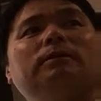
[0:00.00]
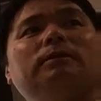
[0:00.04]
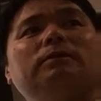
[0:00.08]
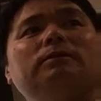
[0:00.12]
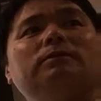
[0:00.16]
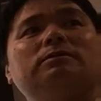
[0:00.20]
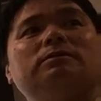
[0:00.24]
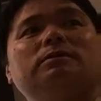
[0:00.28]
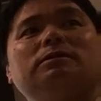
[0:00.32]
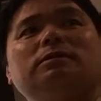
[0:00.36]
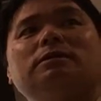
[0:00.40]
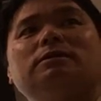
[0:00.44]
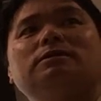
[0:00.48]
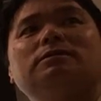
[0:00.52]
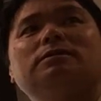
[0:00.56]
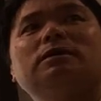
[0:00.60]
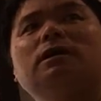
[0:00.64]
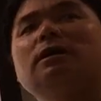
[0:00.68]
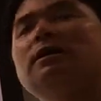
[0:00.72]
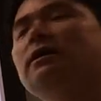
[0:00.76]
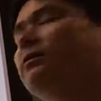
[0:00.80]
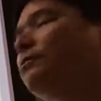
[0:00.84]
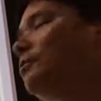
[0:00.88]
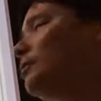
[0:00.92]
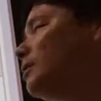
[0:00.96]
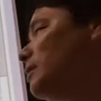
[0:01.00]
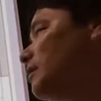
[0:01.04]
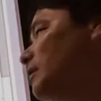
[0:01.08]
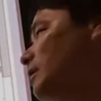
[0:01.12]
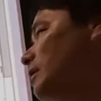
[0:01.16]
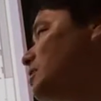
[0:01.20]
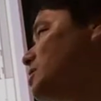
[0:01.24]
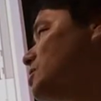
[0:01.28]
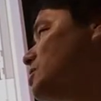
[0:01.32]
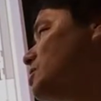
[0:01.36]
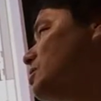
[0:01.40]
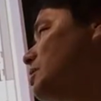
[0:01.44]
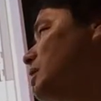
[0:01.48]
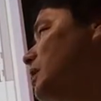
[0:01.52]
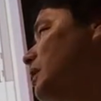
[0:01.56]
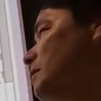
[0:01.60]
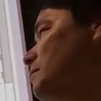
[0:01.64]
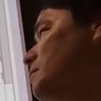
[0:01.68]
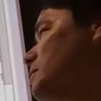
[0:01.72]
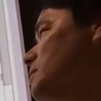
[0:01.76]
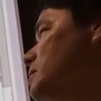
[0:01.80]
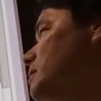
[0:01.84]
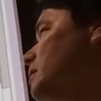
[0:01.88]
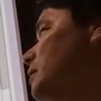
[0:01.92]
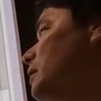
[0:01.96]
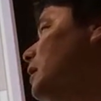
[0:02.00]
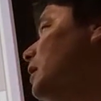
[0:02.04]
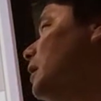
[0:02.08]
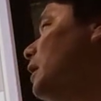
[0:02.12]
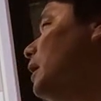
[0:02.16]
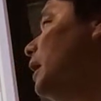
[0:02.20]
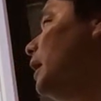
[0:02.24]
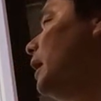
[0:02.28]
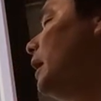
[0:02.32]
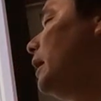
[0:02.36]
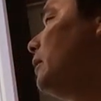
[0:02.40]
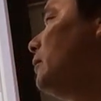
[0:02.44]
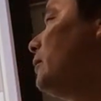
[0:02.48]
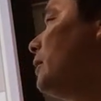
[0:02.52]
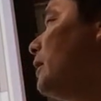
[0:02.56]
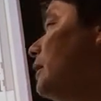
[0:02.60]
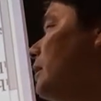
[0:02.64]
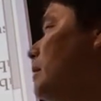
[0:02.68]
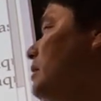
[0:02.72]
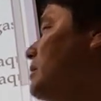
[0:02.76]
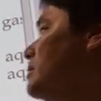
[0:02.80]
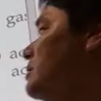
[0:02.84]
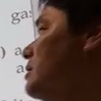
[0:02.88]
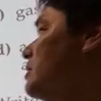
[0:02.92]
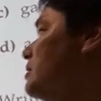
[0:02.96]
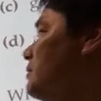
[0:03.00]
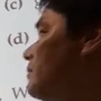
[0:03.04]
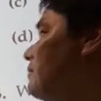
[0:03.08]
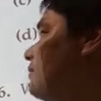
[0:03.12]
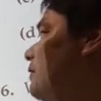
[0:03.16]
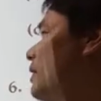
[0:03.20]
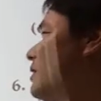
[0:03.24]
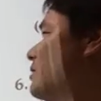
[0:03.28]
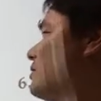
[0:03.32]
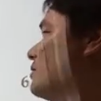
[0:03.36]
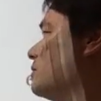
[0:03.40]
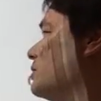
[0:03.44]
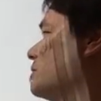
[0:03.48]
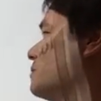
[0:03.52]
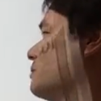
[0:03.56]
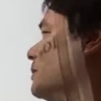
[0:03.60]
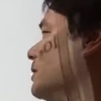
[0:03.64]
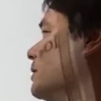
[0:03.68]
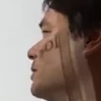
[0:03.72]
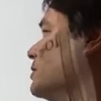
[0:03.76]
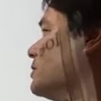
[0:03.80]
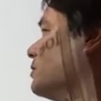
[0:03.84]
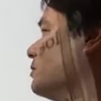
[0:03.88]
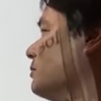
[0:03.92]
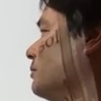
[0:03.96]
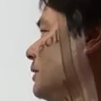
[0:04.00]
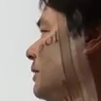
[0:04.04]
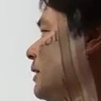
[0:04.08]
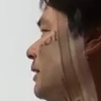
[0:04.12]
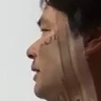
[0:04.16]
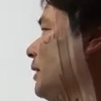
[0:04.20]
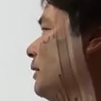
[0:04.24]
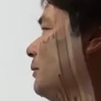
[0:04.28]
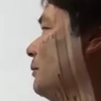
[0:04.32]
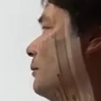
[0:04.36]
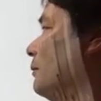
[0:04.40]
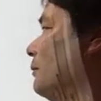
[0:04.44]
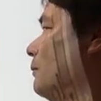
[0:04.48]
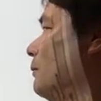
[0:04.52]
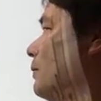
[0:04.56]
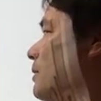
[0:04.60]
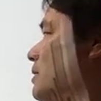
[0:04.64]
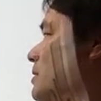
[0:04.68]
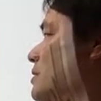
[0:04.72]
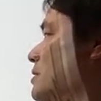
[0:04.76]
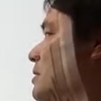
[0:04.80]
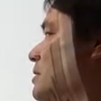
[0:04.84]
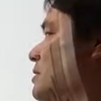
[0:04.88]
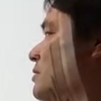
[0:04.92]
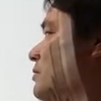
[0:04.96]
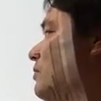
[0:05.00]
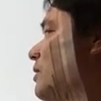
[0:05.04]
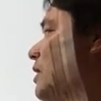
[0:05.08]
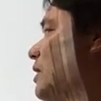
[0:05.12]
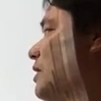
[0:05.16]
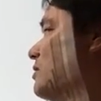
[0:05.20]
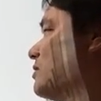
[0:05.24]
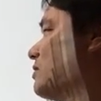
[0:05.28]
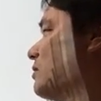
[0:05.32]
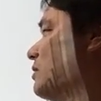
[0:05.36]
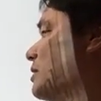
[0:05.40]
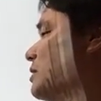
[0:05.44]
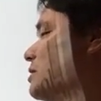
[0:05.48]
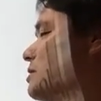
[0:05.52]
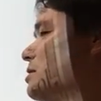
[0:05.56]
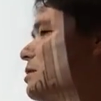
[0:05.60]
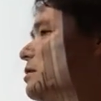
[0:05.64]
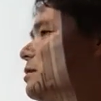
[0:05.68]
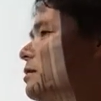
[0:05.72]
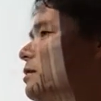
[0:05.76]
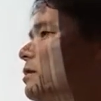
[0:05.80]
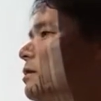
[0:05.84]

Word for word: You see, it's not at one of the extremes. Anyway, this is phosphorus plus 3. What is this phosphorus?